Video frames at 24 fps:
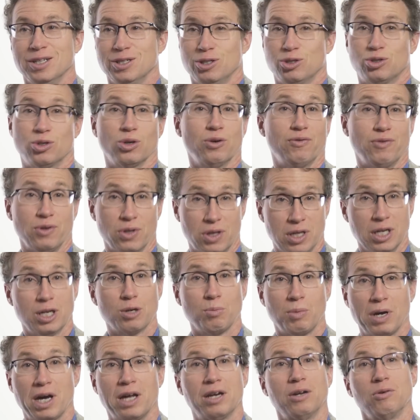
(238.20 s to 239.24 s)
So if you think
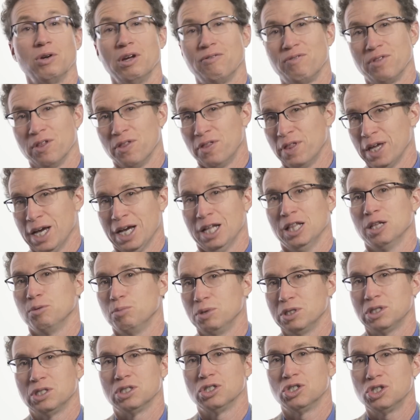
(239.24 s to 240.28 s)
about it, if the
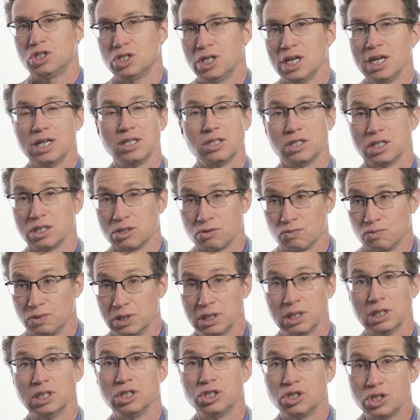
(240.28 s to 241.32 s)
thalamus is changed, it's
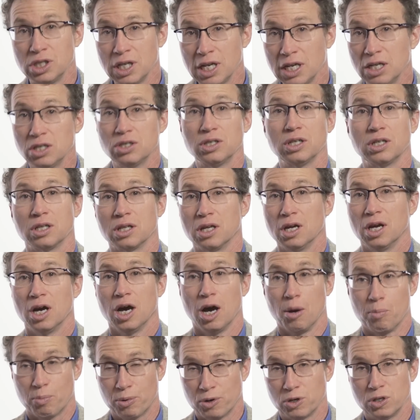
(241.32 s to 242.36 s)
really changing
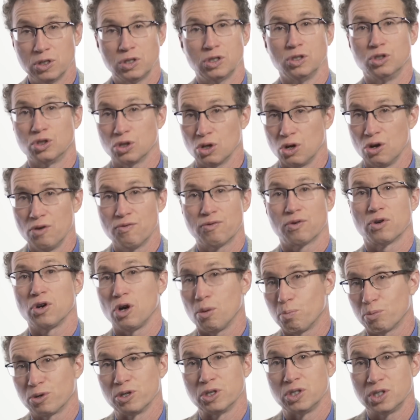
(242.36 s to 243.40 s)
a person's overall
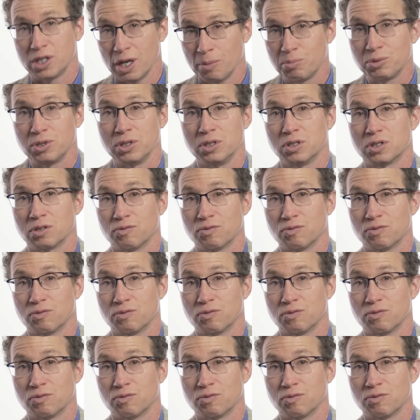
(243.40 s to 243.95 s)
perceptions